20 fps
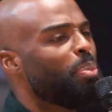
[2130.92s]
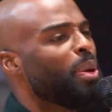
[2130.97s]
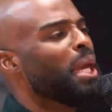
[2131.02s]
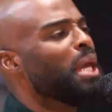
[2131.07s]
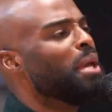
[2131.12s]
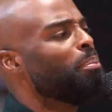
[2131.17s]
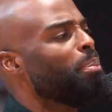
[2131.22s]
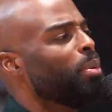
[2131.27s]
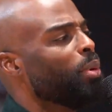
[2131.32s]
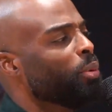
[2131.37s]

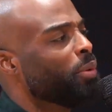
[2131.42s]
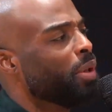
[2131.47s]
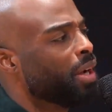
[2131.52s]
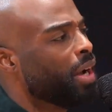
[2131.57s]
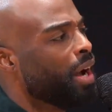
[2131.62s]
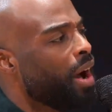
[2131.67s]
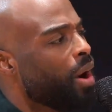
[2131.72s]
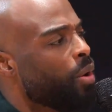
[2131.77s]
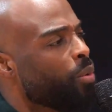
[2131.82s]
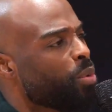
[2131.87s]
people that
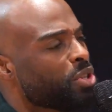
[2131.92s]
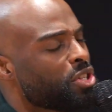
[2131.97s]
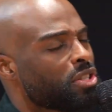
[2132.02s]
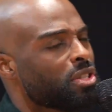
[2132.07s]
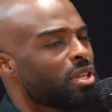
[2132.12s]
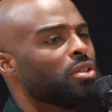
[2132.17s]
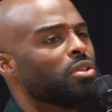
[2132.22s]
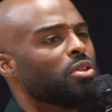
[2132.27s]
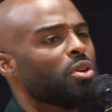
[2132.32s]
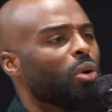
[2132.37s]
God will
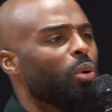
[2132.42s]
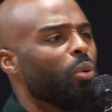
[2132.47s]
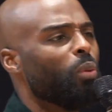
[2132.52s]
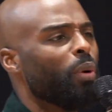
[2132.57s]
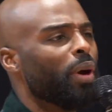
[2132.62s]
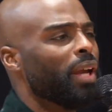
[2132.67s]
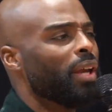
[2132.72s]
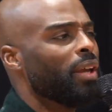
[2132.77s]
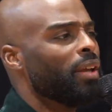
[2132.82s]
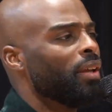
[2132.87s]
send your
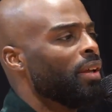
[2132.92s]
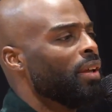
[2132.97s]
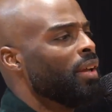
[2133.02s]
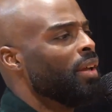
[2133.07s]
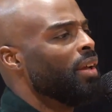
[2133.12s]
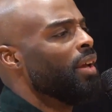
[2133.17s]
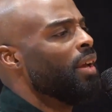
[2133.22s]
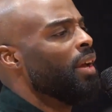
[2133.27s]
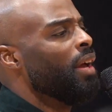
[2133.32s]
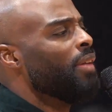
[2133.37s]
way
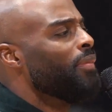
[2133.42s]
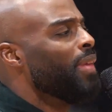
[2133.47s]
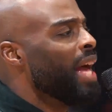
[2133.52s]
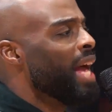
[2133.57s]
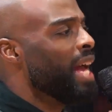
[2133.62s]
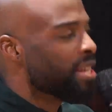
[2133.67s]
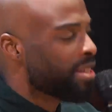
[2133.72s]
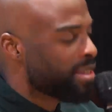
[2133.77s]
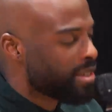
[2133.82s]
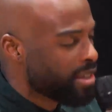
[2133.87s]

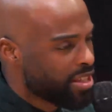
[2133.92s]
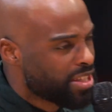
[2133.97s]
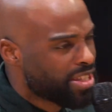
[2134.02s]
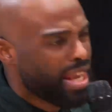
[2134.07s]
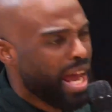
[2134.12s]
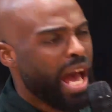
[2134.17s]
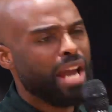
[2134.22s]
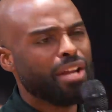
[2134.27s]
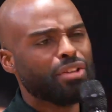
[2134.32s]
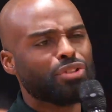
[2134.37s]
that is
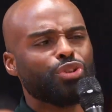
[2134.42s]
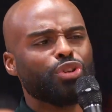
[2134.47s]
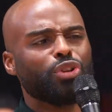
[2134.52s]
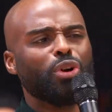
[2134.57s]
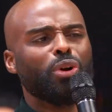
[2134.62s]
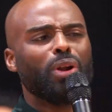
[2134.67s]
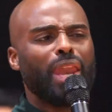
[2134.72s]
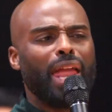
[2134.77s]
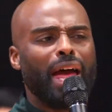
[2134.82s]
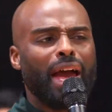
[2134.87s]
assigned to
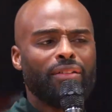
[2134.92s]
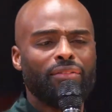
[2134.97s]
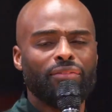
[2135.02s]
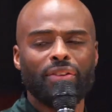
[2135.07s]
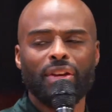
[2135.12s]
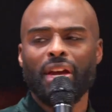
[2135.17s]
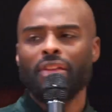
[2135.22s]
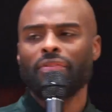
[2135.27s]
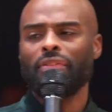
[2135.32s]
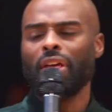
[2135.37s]
your life,
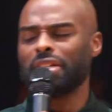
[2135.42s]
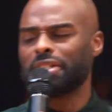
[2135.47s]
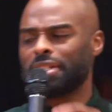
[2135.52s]
that is